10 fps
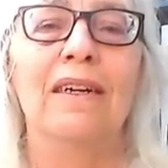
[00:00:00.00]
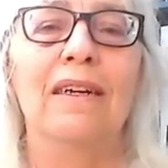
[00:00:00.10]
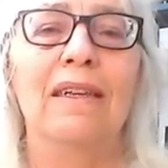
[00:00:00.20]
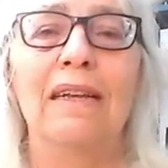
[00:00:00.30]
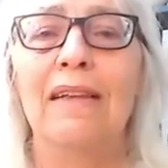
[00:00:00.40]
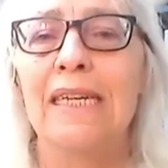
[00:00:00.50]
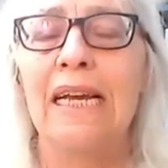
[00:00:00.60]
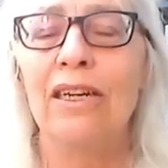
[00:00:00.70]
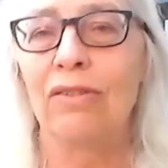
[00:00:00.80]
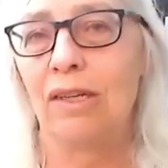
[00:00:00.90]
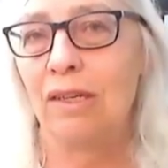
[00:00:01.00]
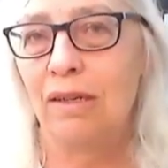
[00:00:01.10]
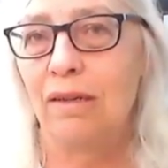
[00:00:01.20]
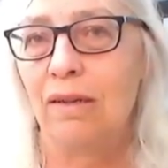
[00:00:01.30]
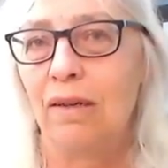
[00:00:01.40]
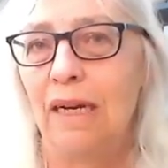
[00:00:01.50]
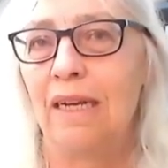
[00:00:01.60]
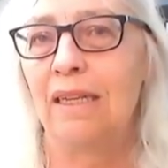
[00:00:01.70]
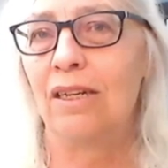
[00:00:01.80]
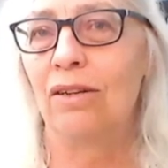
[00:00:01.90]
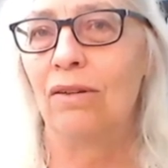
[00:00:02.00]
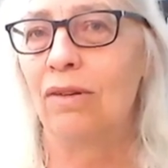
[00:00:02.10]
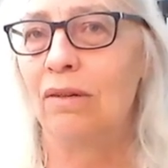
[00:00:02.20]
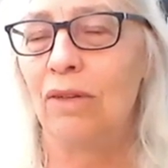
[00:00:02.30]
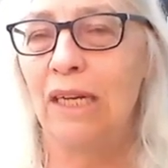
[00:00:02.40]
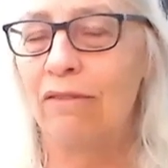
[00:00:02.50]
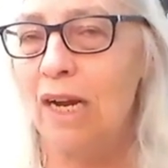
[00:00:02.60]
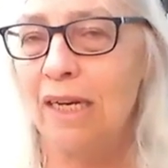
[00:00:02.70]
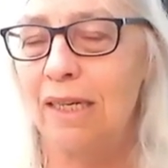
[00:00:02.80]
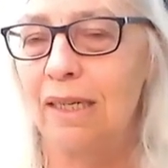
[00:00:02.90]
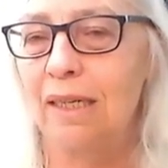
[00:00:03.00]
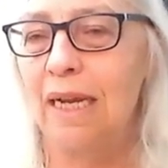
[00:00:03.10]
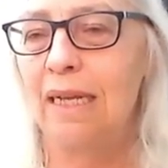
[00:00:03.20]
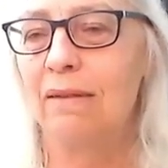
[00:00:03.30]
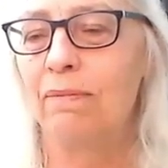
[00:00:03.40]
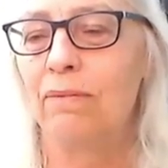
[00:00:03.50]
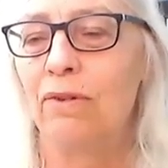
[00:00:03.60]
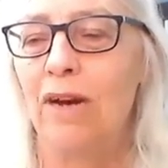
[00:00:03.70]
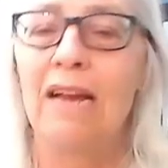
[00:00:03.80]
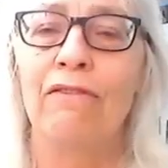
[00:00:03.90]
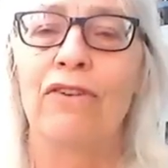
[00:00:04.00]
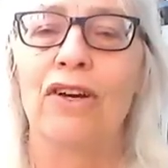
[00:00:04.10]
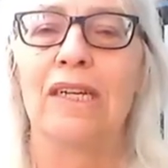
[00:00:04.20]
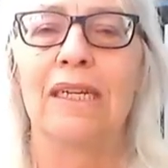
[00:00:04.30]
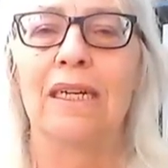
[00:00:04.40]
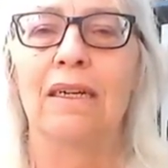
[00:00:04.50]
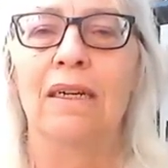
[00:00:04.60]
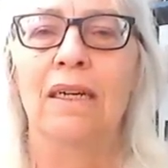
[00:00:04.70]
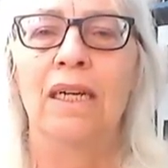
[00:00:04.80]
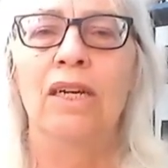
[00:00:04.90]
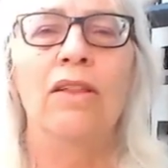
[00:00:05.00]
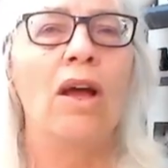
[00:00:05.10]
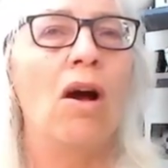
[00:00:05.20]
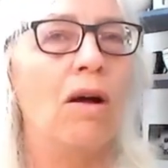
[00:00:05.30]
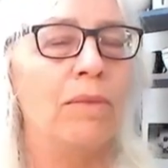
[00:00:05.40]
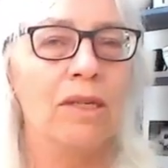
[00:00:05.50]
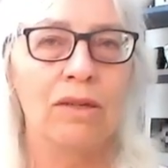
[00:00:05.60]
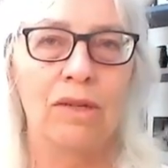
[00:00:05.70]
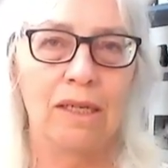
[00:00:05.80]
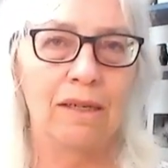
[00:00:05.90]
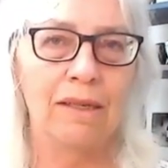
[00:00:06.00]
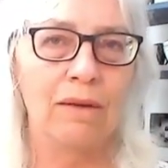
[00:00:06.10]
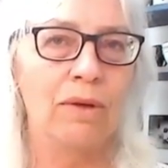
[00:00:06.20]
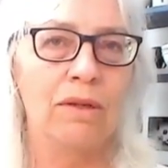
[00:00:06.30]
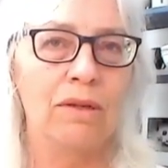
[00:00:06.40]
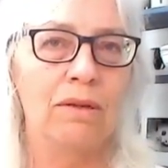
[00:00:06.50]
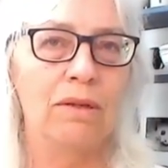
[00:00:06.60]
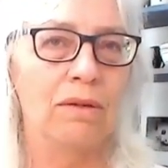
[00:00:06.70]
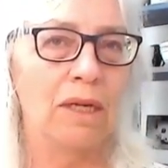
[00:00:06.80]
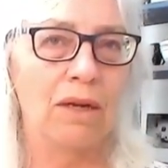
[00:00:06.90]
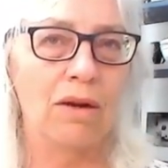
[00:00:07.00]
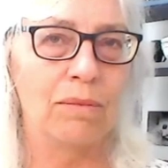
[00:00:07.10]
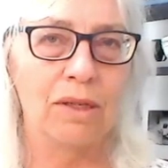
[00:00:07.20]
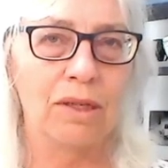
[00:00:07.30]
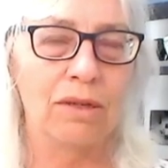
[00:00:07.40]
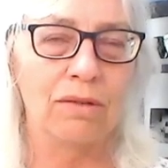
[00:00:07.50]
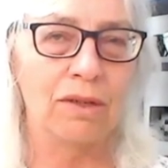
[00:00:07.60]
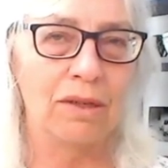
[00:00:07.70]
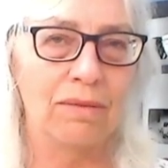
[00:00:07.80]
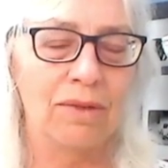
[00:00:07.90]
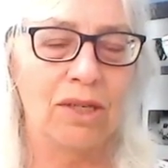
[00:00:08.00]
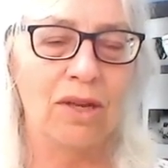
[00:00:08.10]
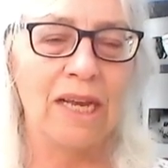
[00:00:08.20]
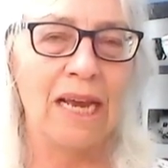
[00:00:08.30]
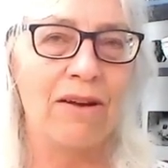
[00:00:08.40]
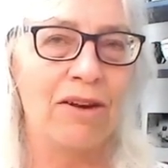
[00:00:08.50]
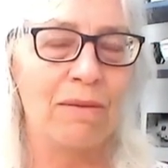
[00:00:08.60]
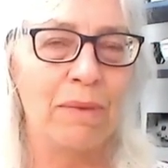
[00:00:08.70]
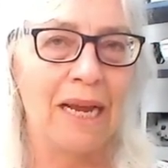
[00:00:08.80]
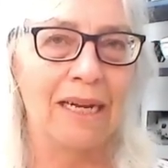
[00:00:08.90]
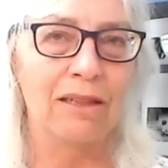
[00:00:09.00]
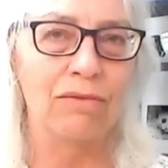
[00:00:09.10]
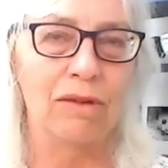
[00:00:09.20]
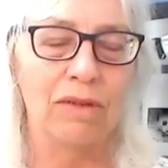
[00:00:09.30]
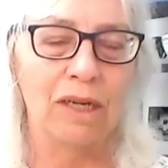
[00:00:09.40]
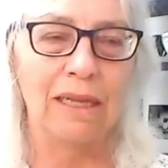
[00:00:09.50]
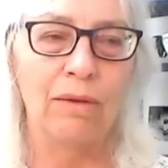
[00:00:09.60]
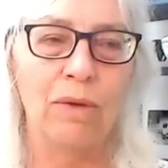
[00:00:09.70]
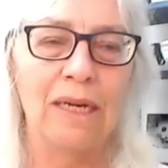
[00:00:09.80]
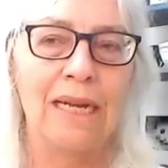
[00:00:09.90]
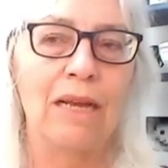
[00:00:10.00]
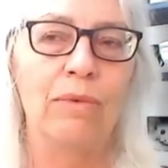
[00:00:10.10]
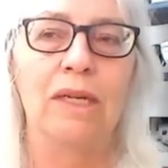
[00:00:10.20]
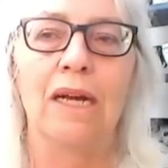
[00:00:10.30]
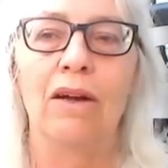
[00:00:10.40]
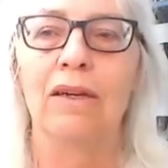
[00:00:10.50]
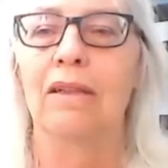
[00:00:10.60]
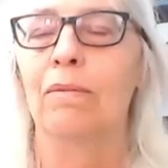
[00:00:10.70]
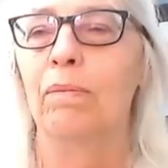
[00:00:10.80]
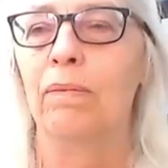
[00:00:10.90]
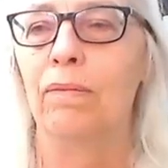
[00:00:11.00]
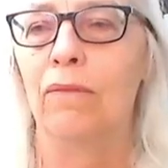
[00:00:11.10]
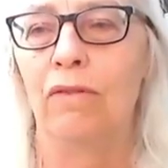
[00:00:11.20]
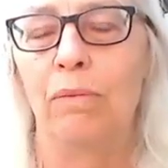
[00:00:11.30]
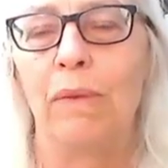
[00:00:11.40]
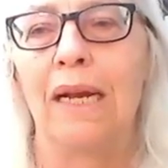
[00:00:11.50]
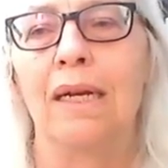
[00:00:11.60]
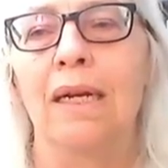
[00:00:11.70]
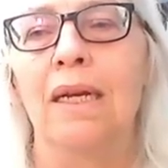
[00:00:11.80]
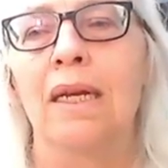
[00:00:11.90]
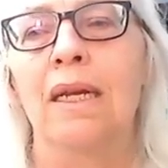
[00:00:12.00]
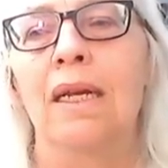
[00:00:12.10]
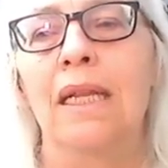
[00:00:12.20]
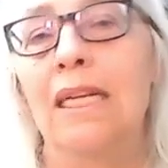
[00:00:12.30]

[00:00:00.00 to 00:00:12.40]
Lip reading: they're dangerous, and the children will get frightened. And the grandfather said, no, they're harmless creatures. They won't do any harm to the children. So they carried on playing at the river, and then one day they were down at the river bank. They'd